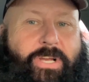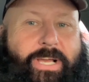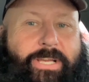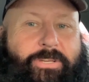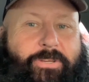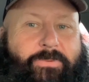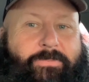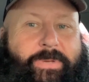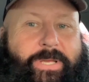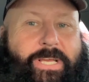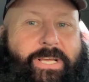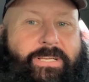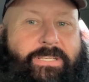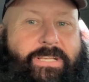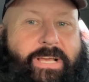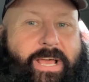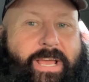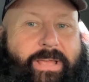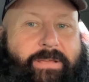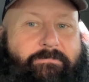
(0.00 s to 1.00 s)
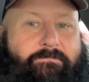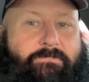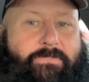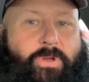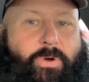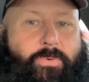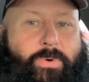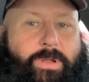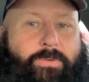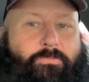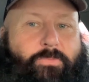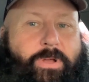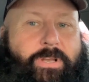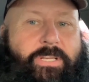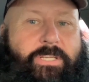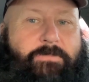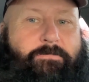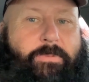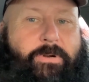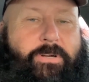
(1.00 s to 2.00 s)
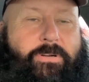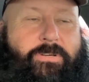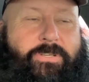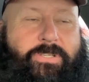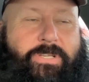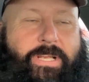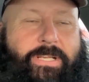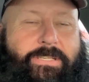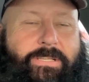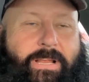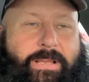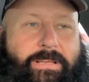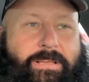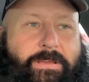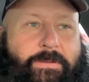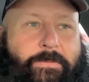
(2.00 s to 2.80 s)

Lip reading: I do because I know what Wendy's burgers taste like.